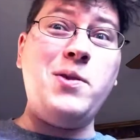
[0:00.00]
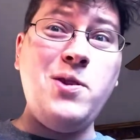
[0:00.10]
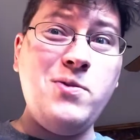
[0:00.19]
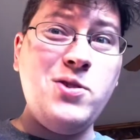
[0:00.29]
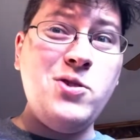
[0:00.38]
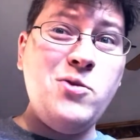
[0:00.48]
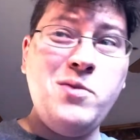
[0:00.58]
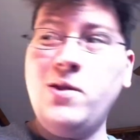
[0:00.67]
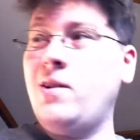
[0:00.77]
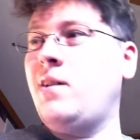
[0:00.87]
with
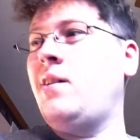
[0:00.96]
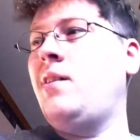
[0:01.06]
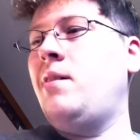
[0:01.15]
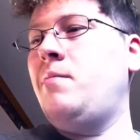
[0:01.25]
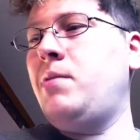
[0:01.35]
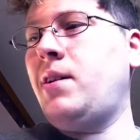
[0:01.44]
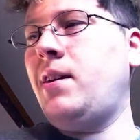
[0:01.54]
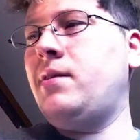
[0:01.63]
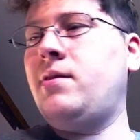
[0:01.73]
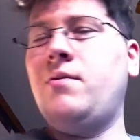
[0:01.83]
YouTube,
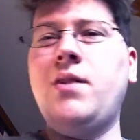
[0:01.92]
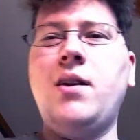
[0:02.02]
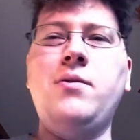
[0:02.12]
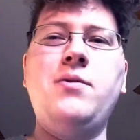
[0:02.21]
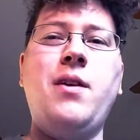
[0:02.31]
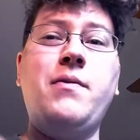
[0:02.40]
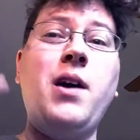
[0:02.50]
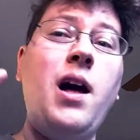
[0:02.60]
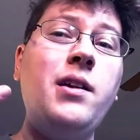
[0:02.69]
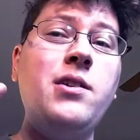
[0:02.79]
because, you know, not only do I have
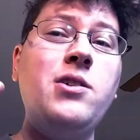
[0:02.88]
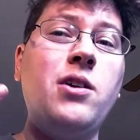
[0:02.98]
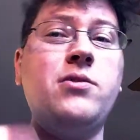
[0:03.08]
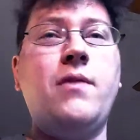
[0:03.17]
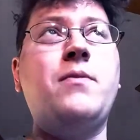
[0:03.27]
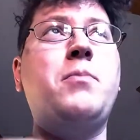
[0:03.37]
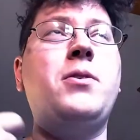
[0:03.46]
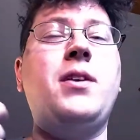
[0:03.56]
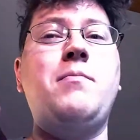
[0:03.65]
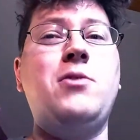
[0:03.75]
college, I also have a
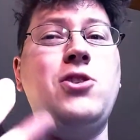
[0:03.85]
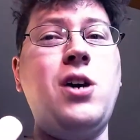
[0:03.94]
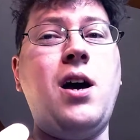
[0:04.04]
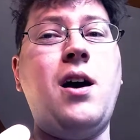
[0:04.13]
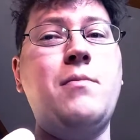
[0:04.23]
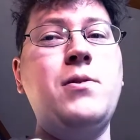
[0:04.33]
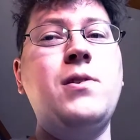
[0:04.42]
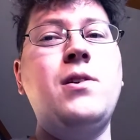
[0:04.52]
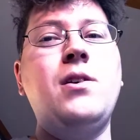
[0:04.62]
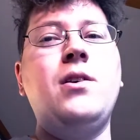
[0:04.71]
part-time
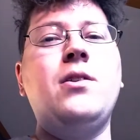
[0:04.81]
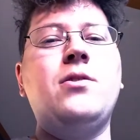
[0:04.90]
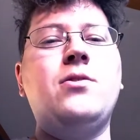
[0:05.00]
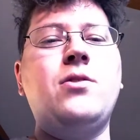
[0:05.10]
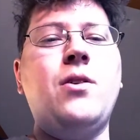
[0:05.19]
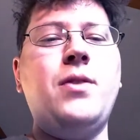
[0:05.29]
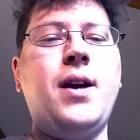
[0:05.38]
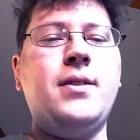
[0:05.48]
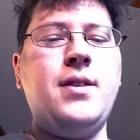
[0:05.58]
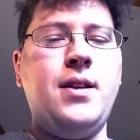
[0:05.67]
job, so
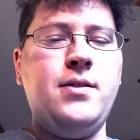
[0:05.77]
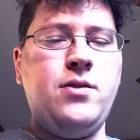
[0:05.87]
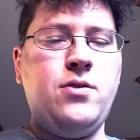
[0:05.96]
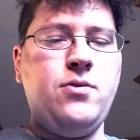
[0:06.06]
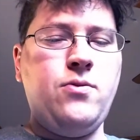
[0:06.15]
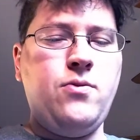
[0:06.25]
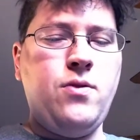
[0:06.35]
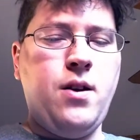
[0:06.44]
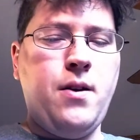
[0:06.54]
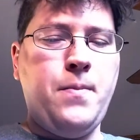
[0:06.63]
that tends
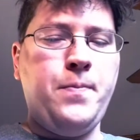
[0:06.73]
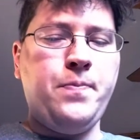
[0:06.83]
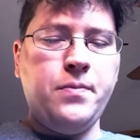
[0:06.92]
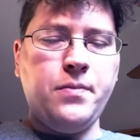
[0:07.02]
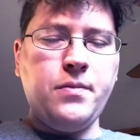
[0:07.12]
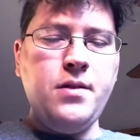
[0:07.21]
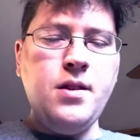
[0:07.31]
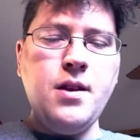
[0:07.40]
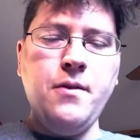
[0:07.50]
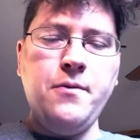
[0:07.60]
to
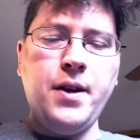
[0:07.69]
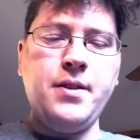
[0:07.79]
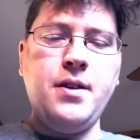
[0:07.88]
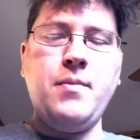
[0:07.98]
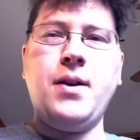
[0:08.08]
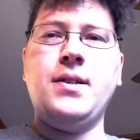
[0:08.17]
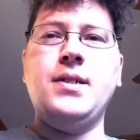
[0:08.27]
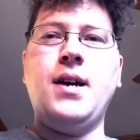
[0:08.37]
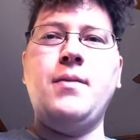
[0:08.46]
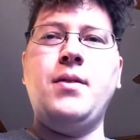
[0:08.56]
affect the amount of
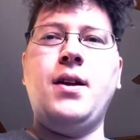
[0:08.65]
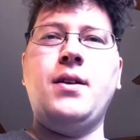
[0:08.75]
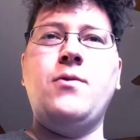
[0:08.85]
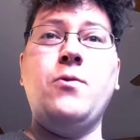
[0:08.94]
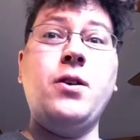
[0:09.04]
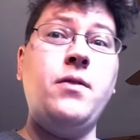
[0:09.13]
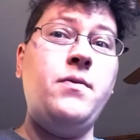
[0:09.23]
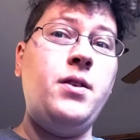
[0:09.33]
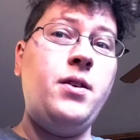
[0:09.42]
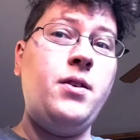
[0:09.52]
time that I can work on
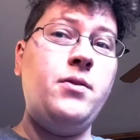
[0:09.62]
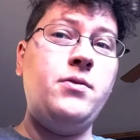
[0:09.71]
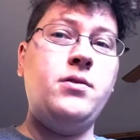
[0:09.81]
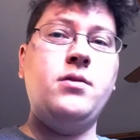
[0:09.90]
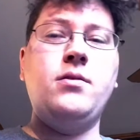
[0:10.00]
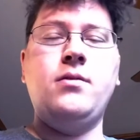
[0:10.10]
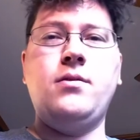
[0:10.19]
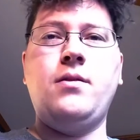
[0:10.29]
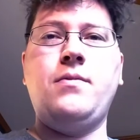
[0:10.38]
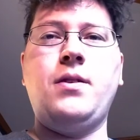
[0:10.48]
videos
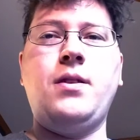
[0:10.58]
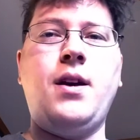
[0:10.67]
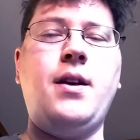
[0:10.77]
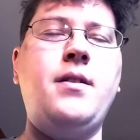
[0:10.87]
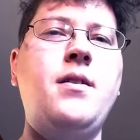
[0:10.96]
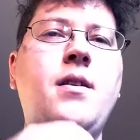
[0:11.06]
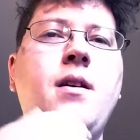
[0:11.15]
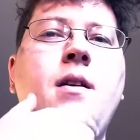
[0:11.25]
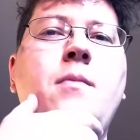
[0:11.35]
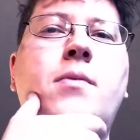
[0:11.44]
and stuff like that.
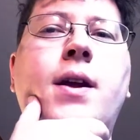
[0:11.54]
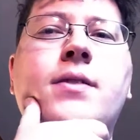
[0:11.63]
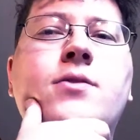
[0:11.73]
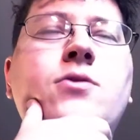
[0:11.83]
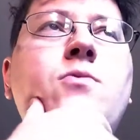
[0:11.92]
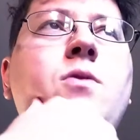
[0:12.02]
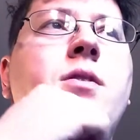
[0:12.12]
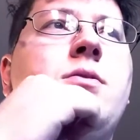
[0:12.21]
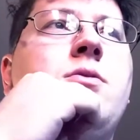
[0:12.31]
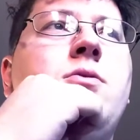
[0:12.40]
But I do
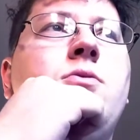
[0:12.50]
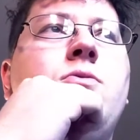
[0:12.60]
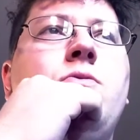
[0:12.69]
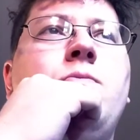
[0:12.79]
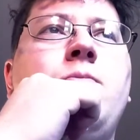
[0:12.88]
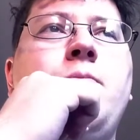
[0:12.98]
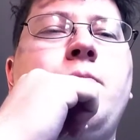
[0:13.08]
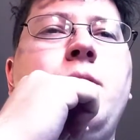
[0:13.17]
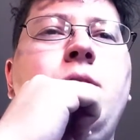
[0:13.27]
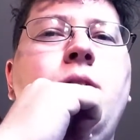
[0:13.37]
want to,
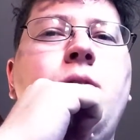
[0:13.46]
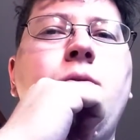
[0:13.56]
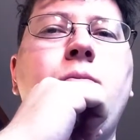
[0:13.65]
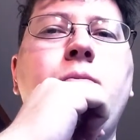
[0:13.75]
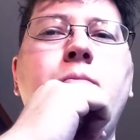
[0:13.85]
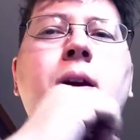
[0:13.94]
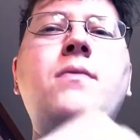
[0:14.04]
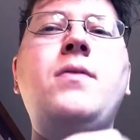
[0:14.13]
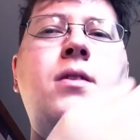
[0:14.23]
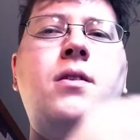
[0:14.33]
you know, make
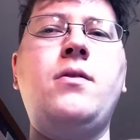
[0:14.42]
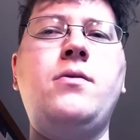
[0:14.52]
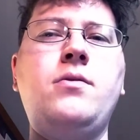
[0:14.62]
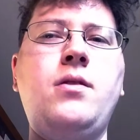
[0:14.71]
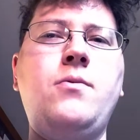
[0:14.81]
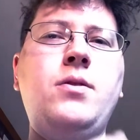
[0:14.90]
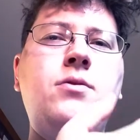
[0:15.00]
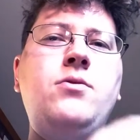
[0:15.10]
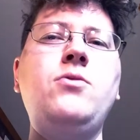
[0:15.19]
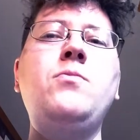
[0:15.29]
videos, and I
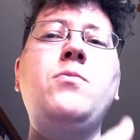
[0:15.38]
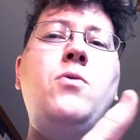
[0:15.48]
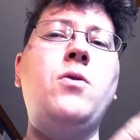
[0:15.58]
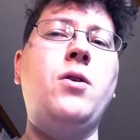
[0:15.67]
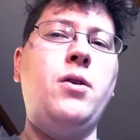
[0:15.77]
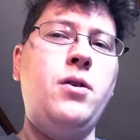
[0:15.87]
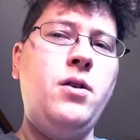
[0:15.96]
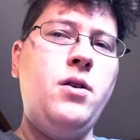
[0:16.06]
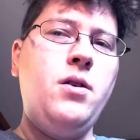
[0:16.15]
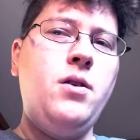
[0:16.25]
want to do more
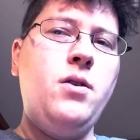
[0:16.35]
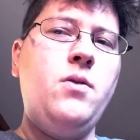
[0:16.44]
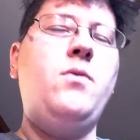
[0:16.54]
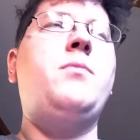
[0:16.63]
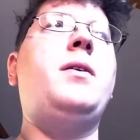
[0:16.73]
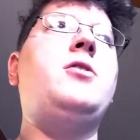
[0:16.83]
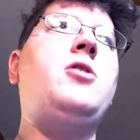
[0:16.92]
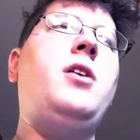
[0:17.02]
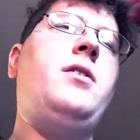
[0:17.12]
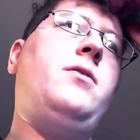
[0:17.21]
with my
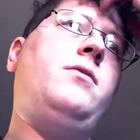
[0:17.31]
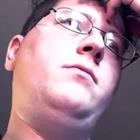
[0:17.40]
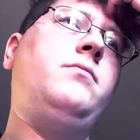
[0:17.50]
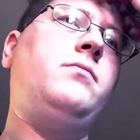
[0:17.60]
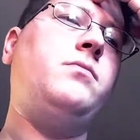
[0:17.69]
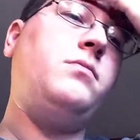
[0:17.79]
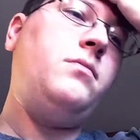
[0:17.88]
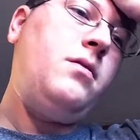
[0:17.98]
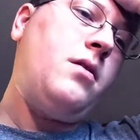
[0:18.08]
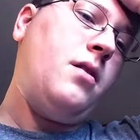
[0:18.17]
channel.
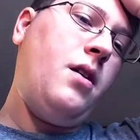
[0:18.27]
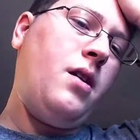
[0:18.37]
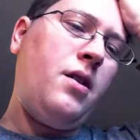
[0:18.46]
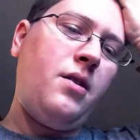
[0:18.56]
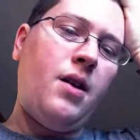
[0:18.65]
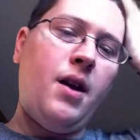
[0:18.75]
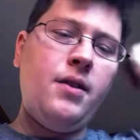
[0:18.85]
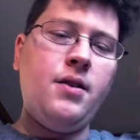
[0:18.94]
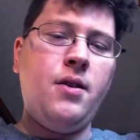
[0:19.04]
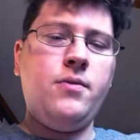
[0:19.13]
And,
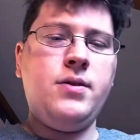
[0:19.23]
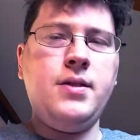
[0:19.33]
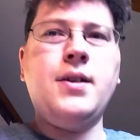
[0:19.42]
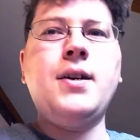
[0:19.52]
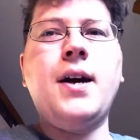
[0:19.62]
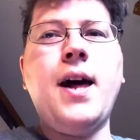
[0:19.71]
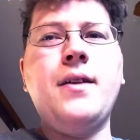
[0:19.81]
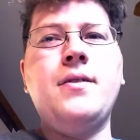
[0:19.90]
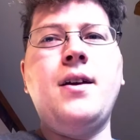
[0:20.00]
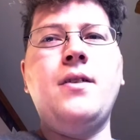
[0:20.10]
you know, since I got
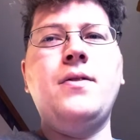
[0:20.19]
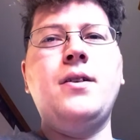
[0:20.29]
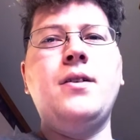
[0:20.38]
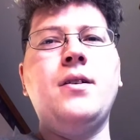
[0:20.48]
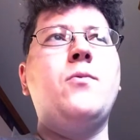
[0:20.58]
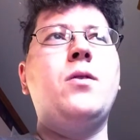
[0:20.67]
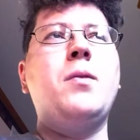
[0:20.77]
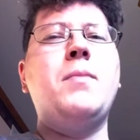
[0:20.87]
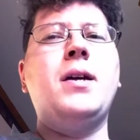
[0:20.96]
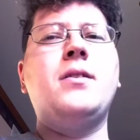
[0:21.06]
out of the Navy, one of
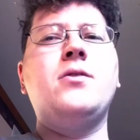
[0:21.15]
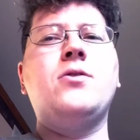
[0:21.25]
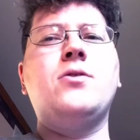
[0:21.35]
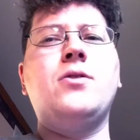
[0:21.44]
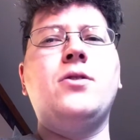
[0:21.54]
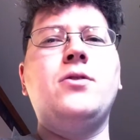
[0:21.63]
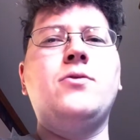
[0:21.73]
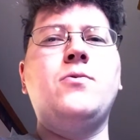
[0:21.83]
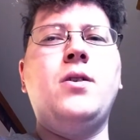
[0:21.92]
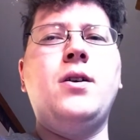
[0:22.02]
my main
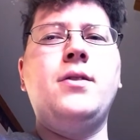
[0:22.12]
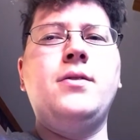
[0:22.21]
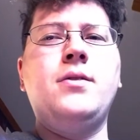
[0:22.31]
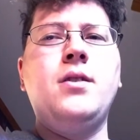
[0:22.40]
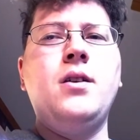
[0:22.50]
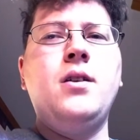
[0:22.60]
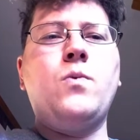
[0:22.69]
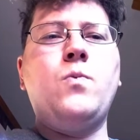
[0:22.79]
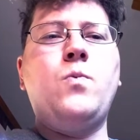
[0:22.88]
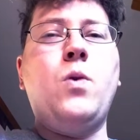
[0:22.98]
concerns was,
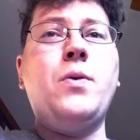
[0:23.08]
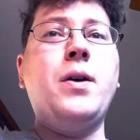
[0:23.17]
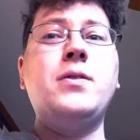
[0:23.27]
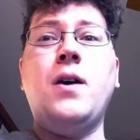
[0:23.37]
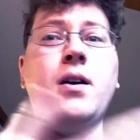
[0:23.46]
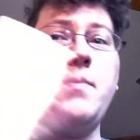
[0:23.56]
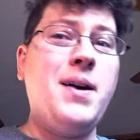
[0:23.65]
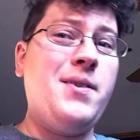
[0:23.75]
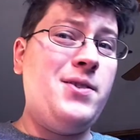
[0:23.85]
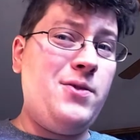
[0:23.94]
what do I talk
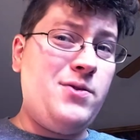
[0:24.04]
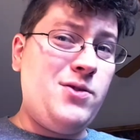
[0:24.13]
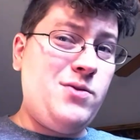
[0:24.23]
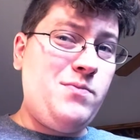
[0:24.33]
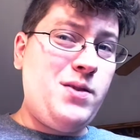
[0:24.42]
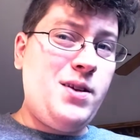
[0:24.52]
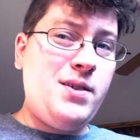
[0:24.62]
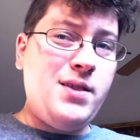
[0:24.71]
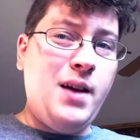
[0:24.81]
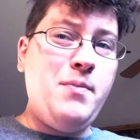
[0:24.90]
about on YouTube?
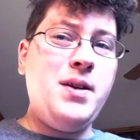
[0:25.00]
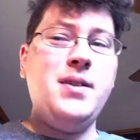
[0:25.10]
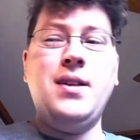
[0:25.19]
Because I've been in